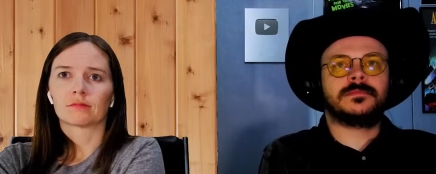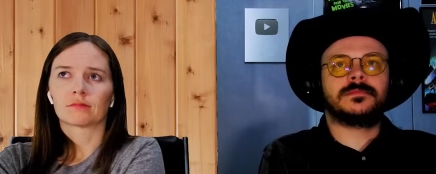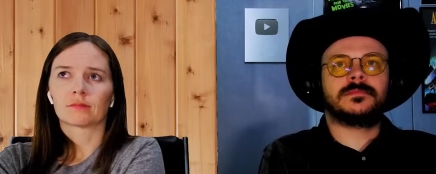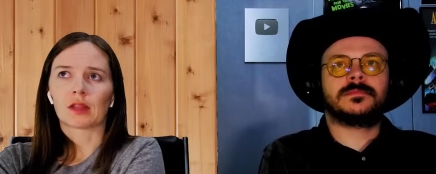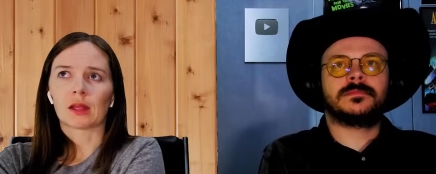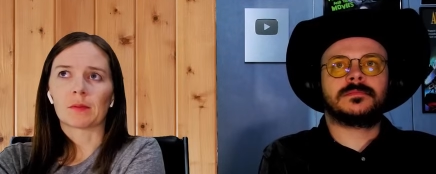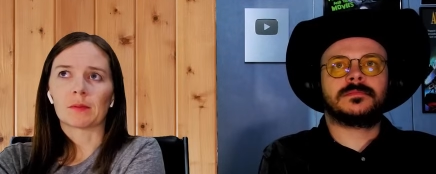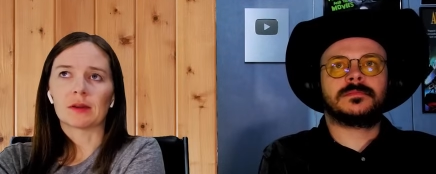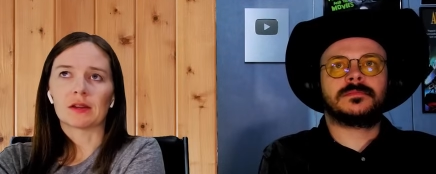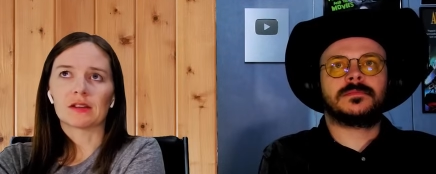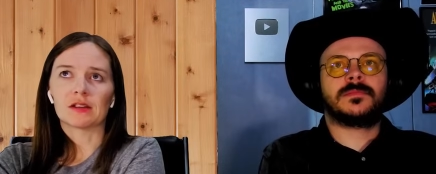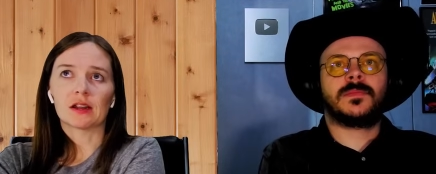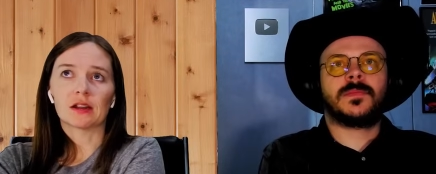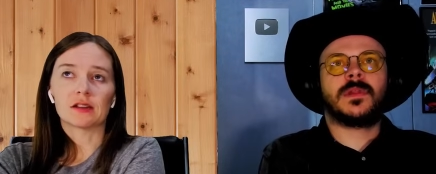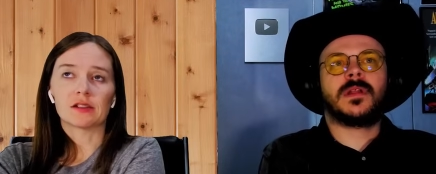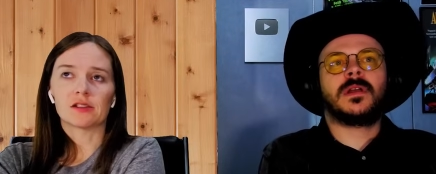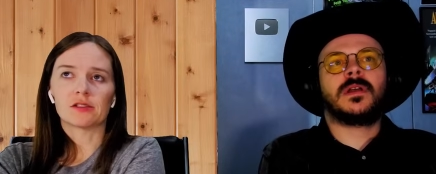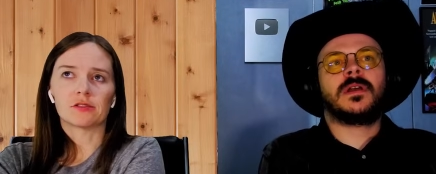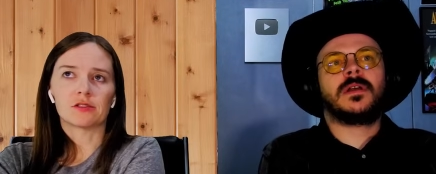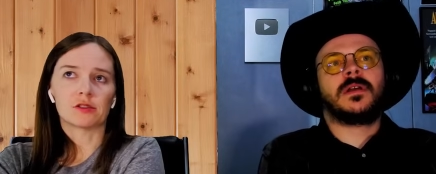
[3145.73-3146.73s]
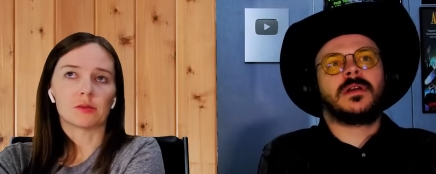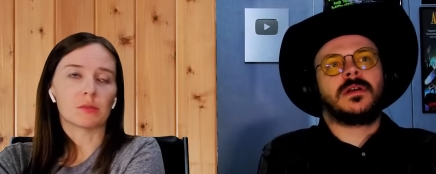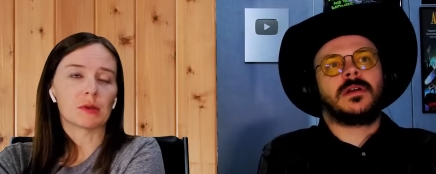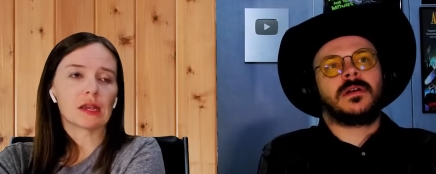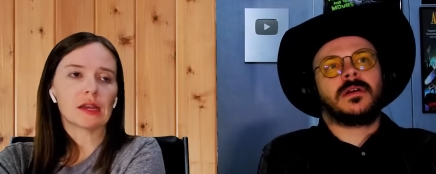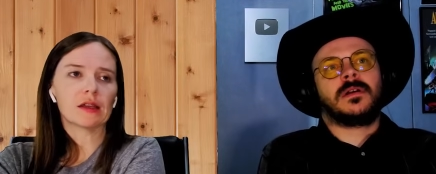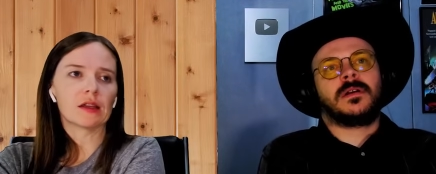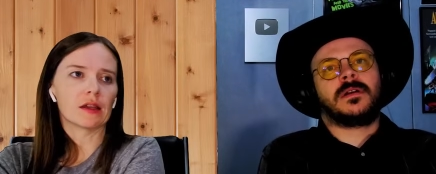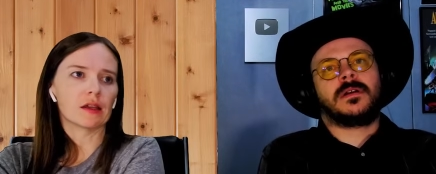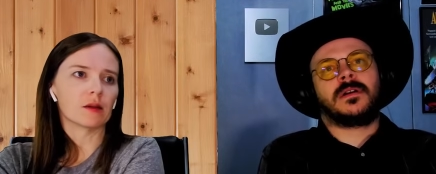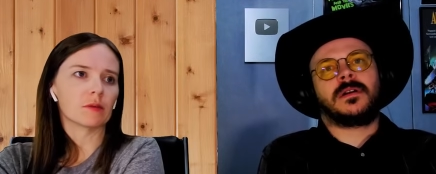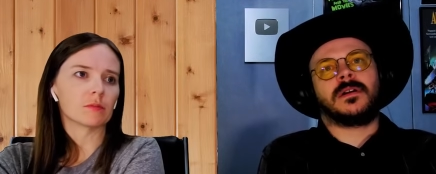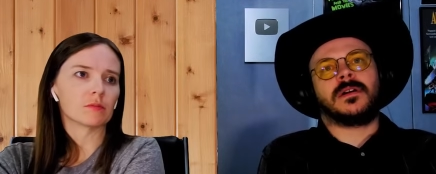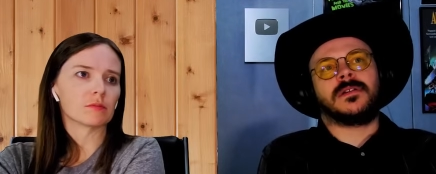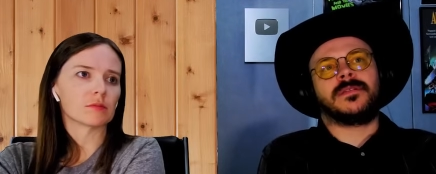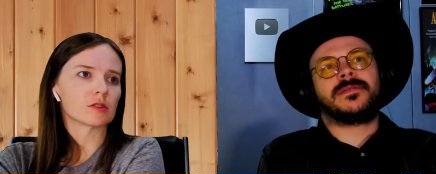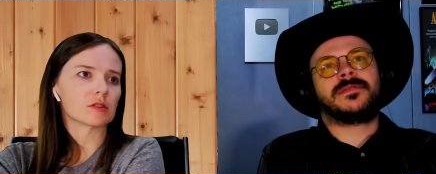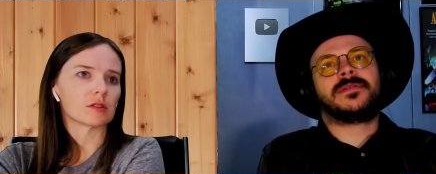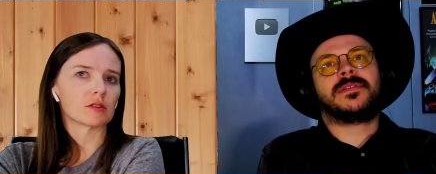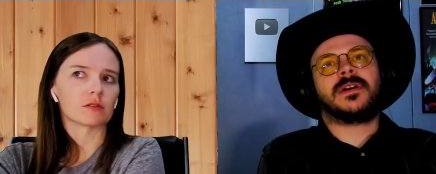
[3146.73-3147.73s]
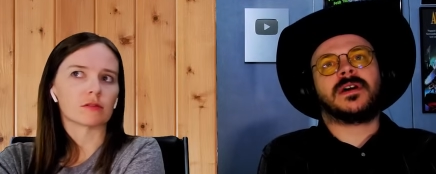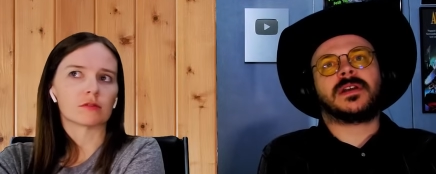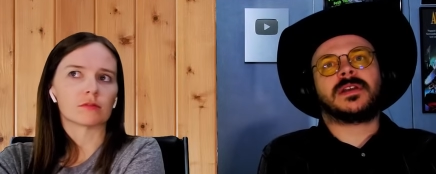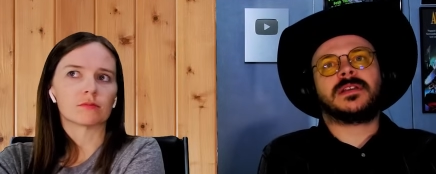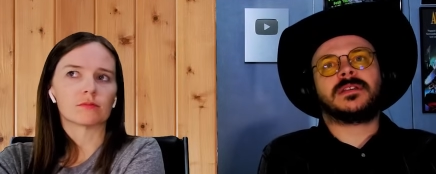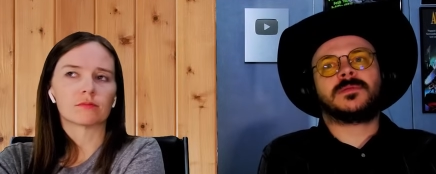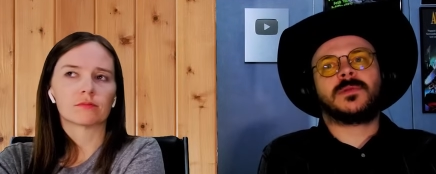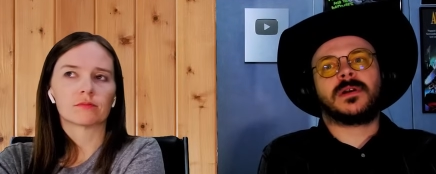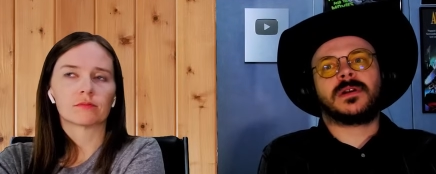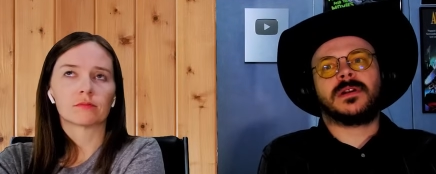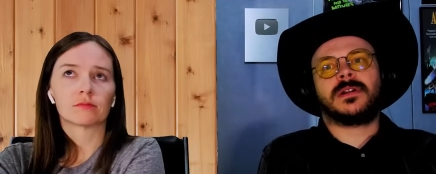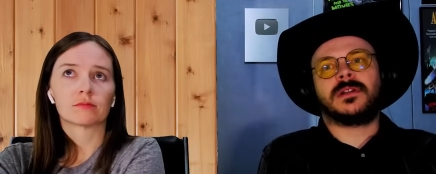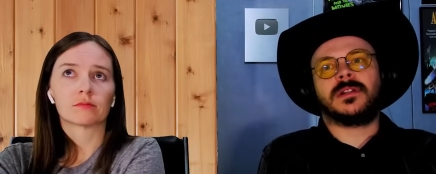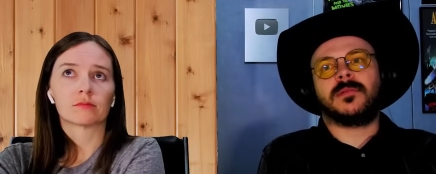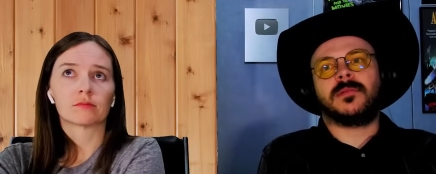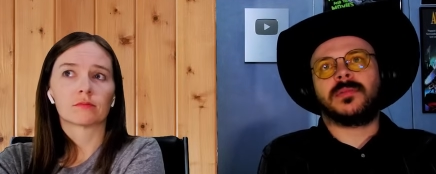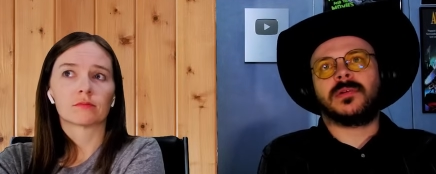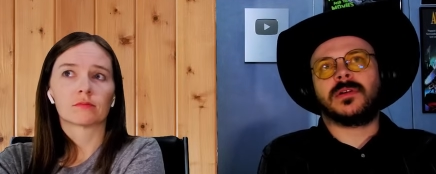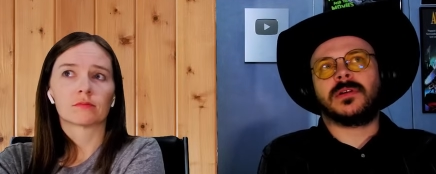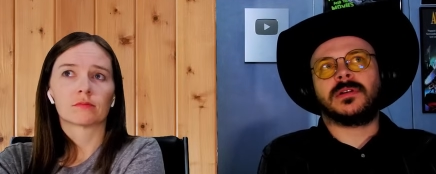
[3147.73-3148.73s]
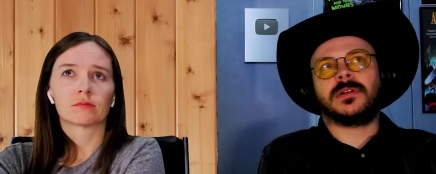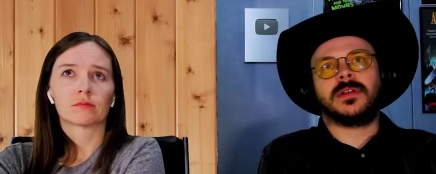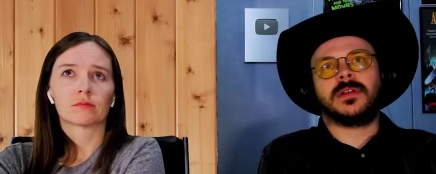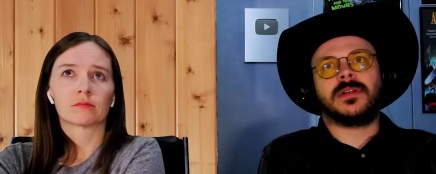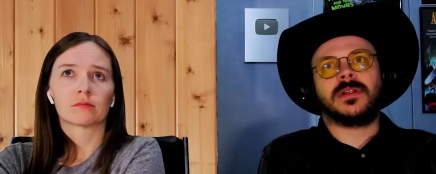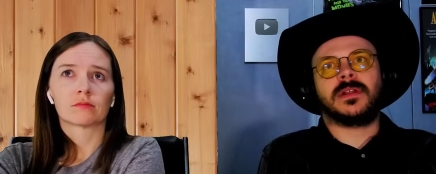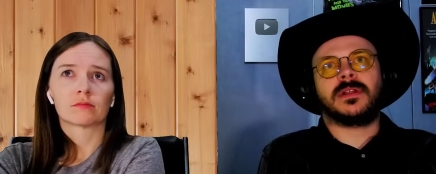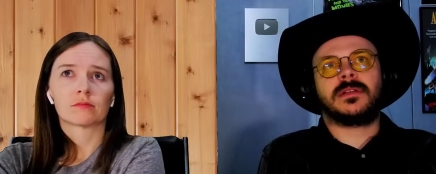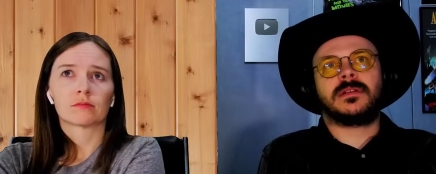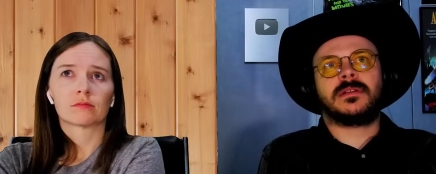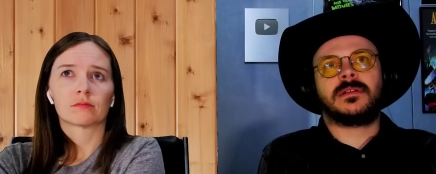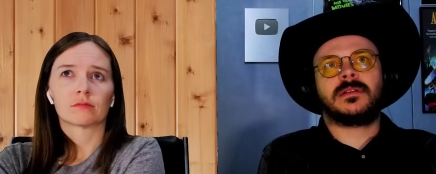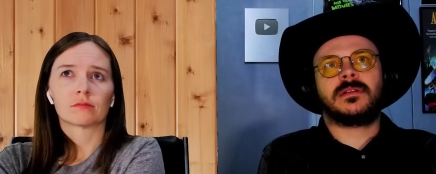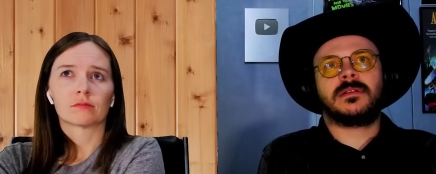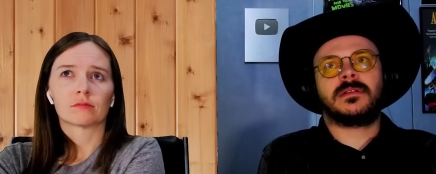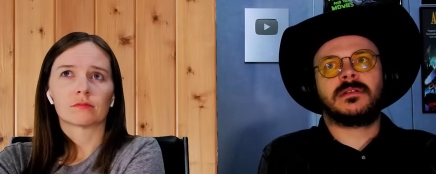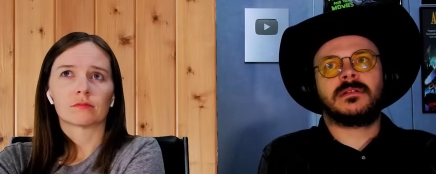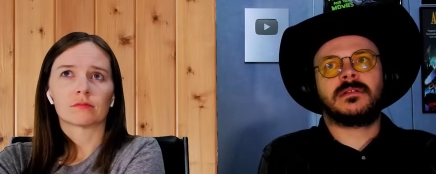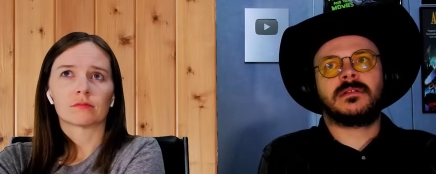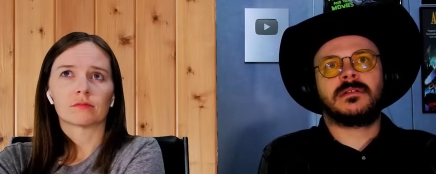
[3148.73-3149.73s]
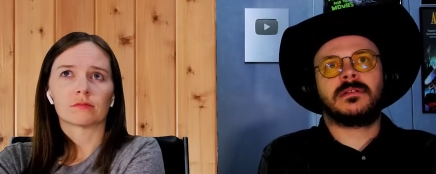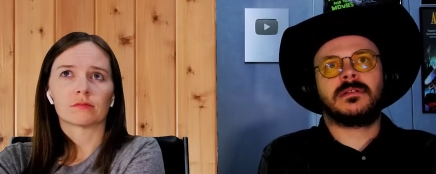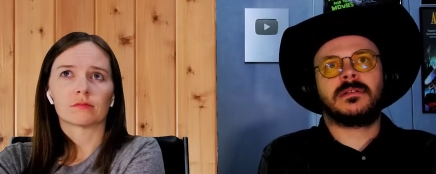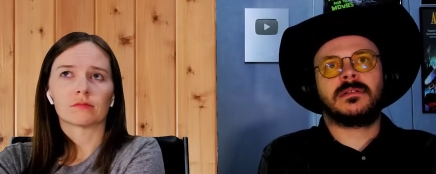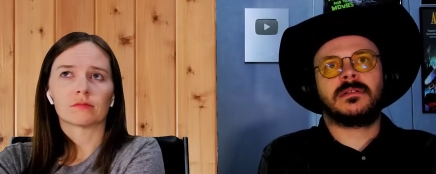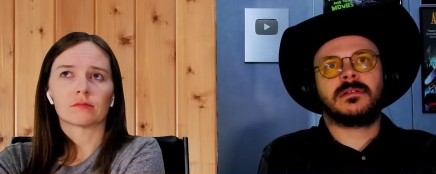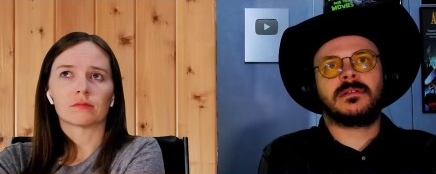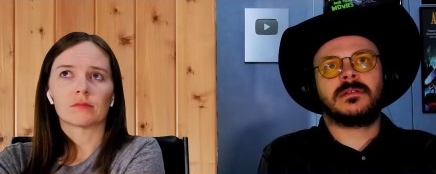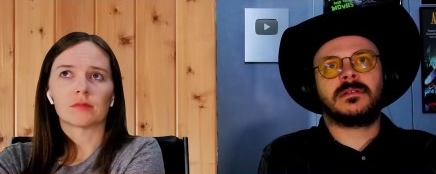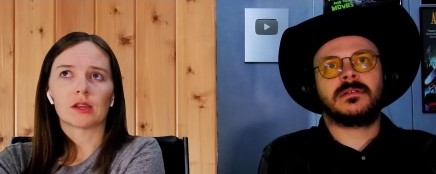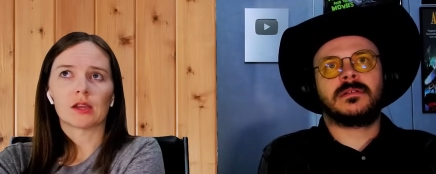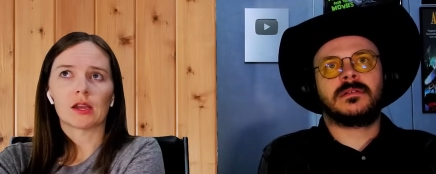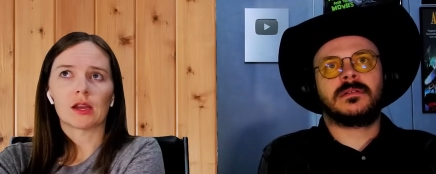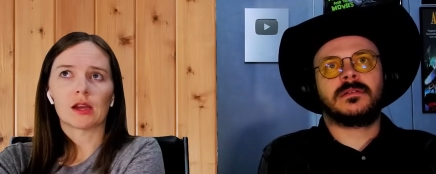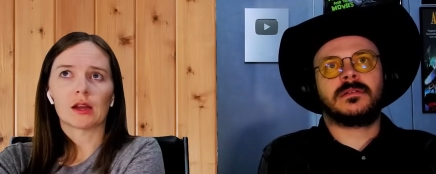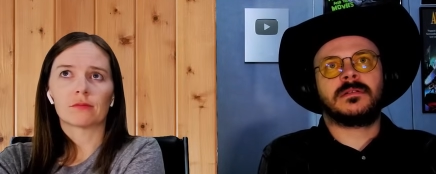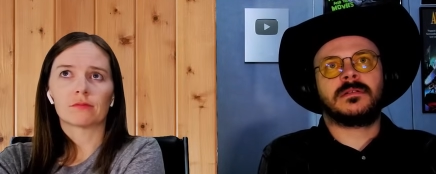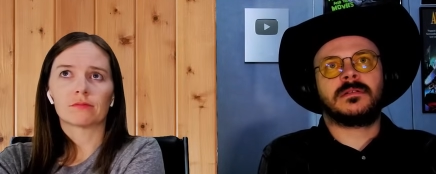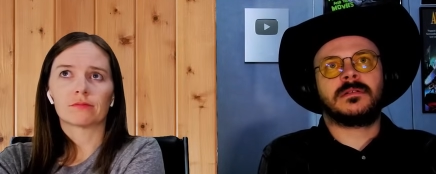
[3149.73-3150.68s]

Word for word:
Speaker 1: I mean, Dennis used to be him, oh, so. Fuck, he's
Speaker 2: walking into the burn unit. Yeah.